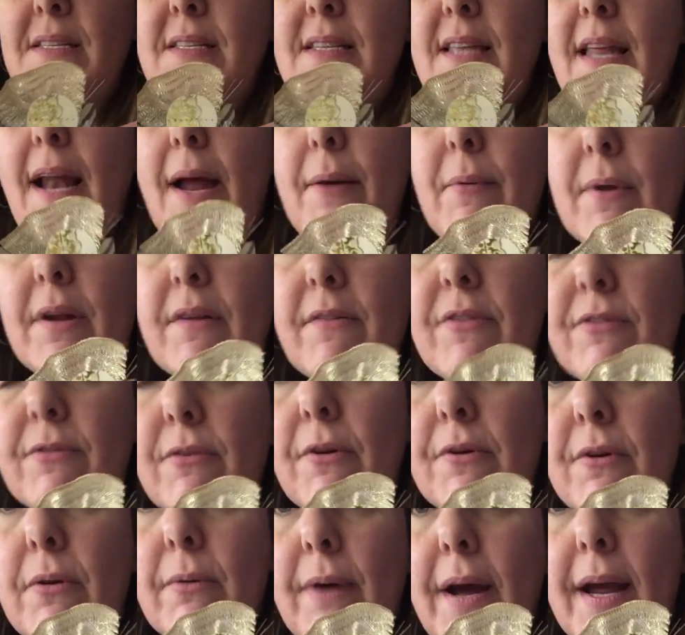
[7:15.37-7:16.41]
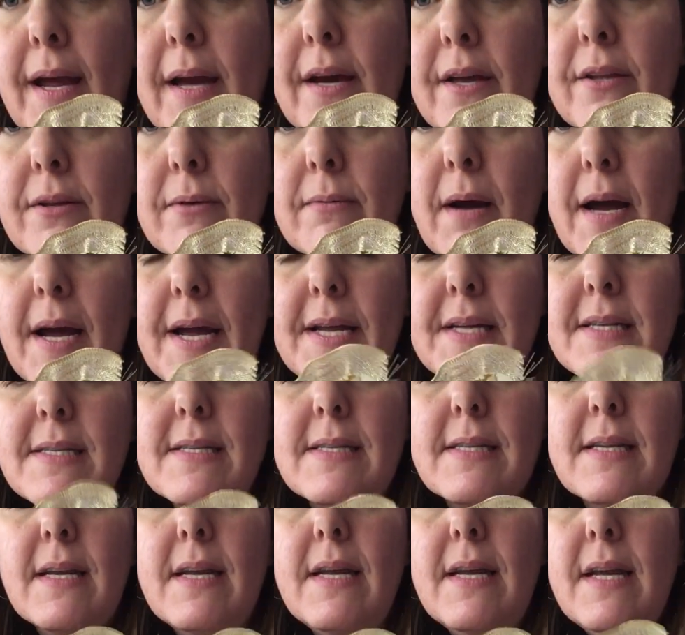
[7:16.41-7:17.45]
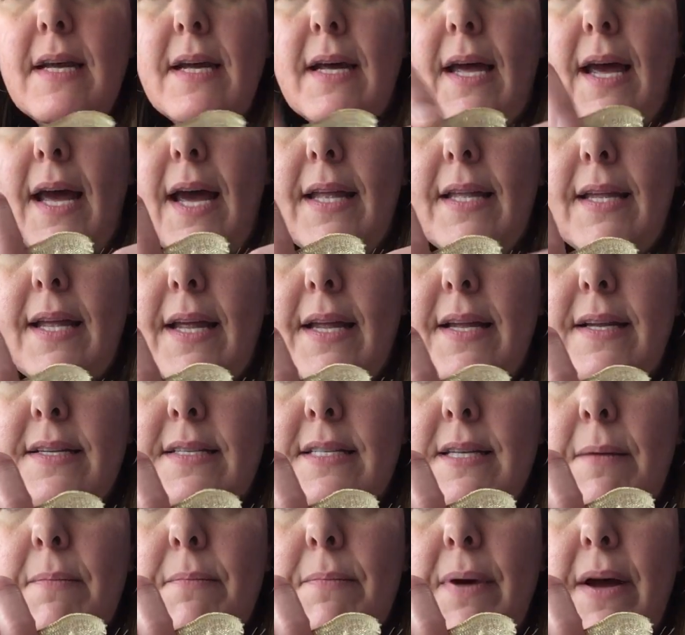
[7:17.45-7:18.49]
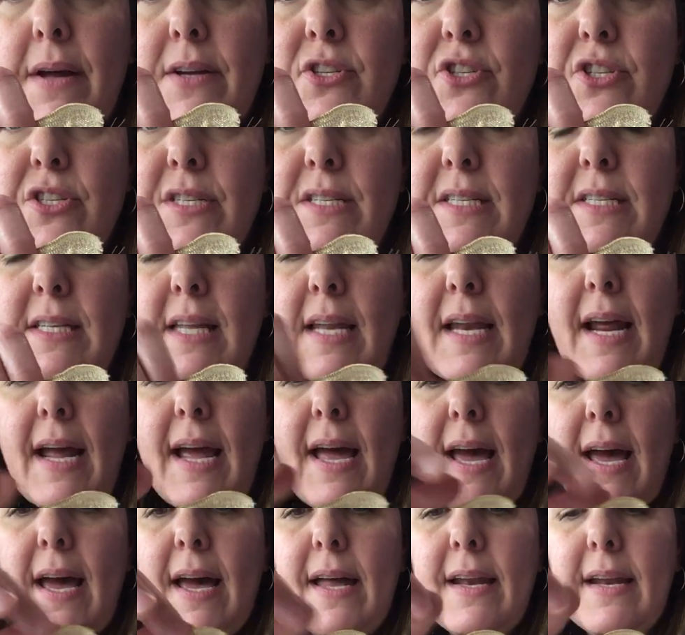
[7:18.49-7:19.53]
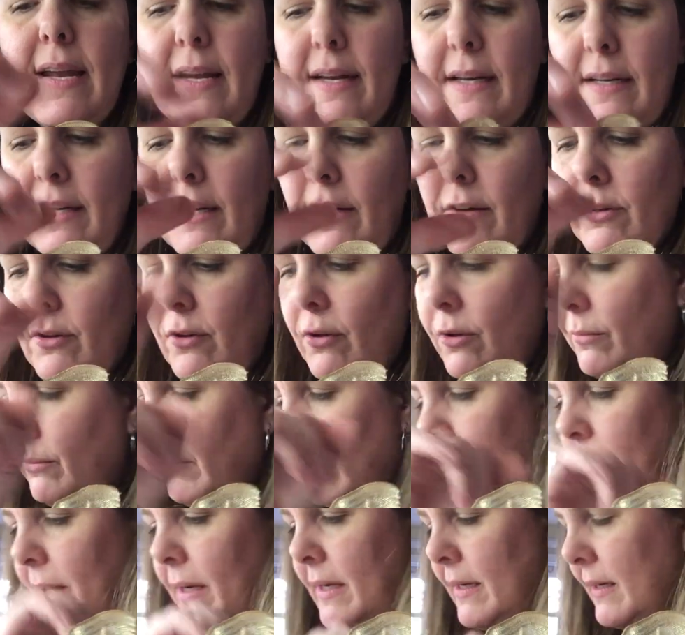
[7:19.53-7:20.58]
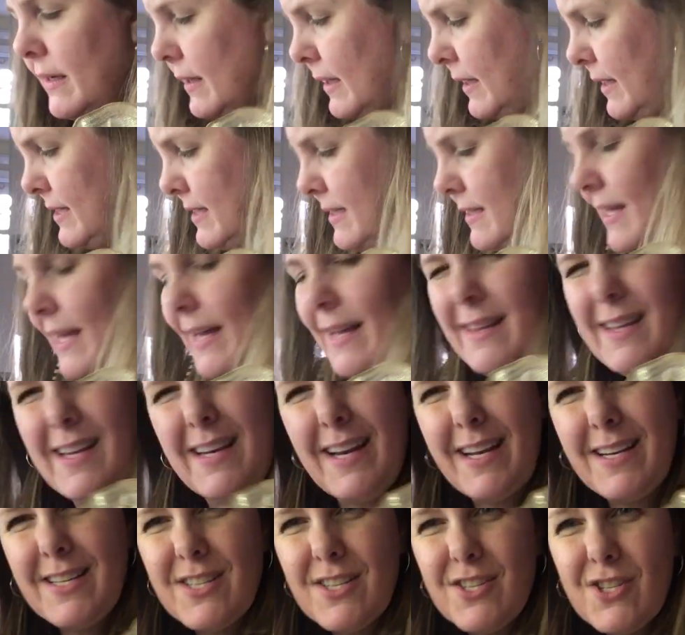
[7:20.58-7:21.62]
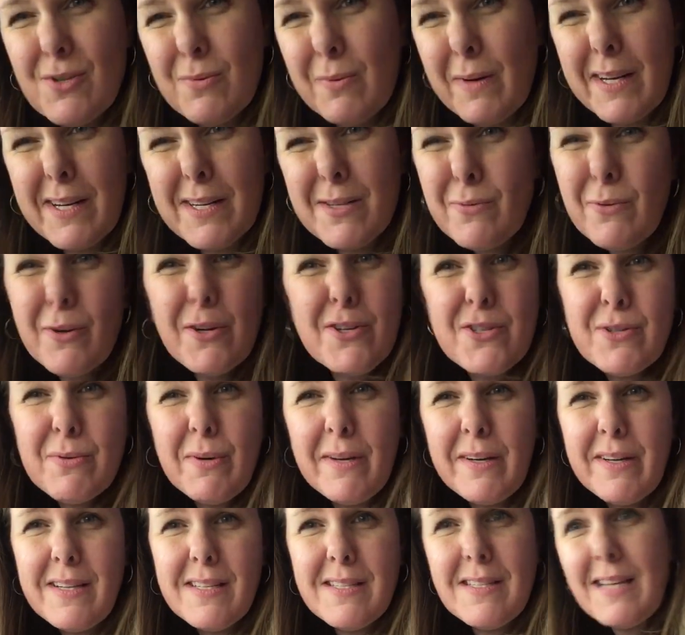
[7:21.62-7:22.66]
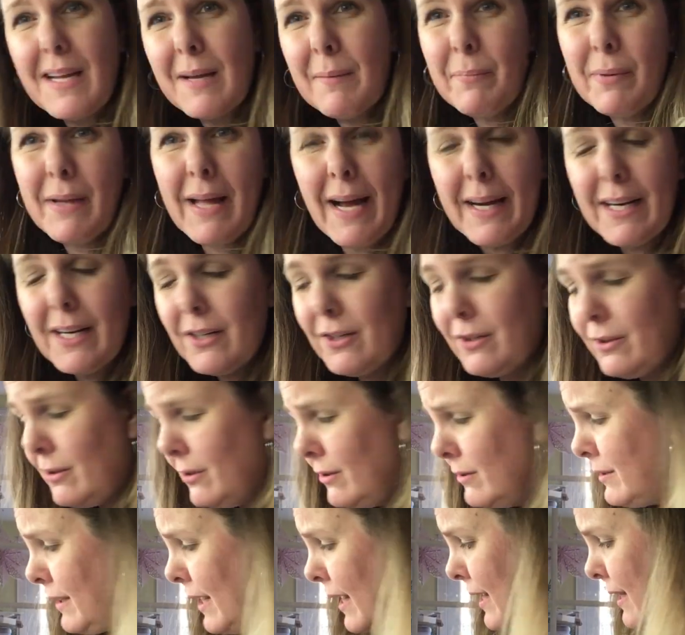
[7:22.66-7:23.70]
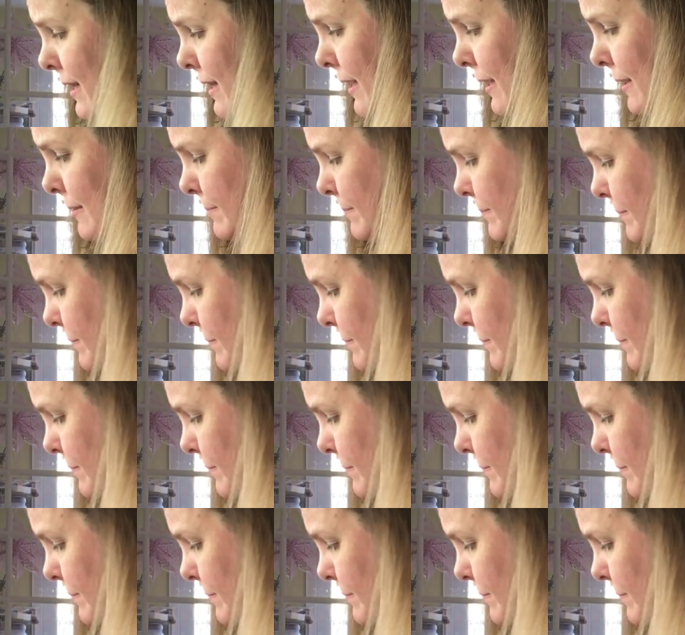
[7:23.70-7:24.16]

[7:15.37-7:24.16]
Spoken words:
that I would have thrown away otherwise. And then some punches that I had, and a little gold ribbon, because like the 1920s, roaring 20s, like black and gold kind of thing.